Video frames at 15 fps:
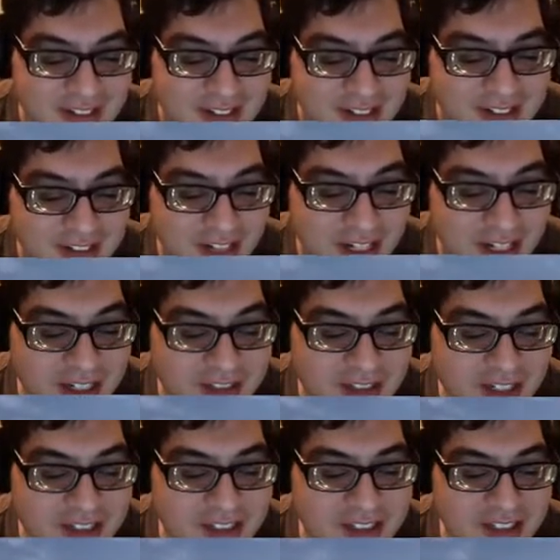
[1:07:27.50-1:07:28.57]
It's like, it's
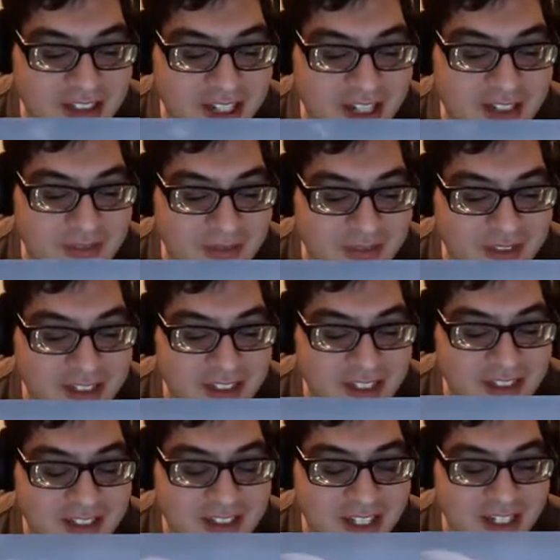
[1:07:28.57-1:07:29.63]
not just a knife,
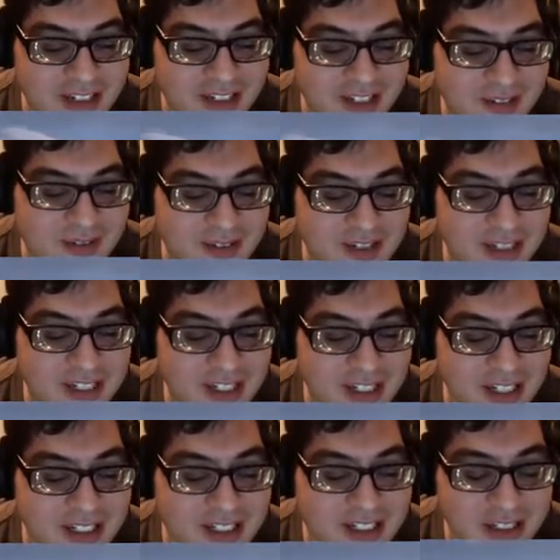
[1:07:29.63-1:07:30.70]
it's a data knife. It's like,
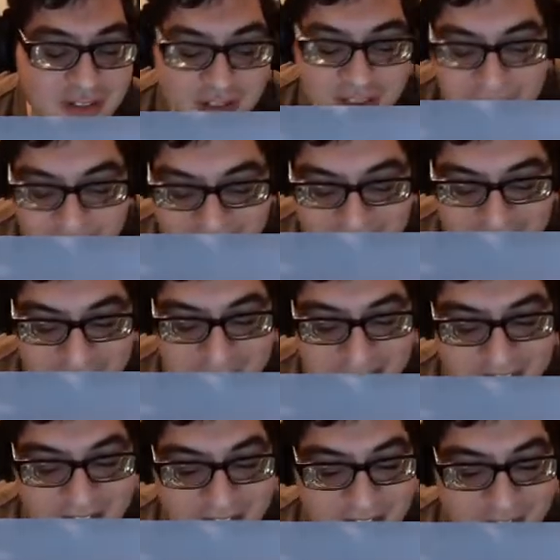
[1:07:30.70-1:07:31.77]
it's a USB
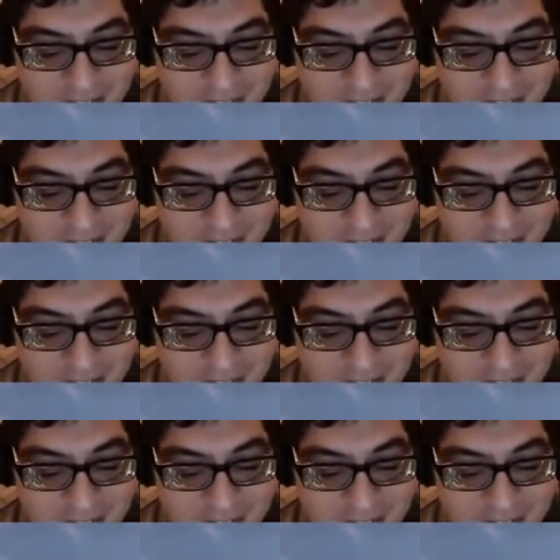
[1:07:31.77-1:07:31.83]
stick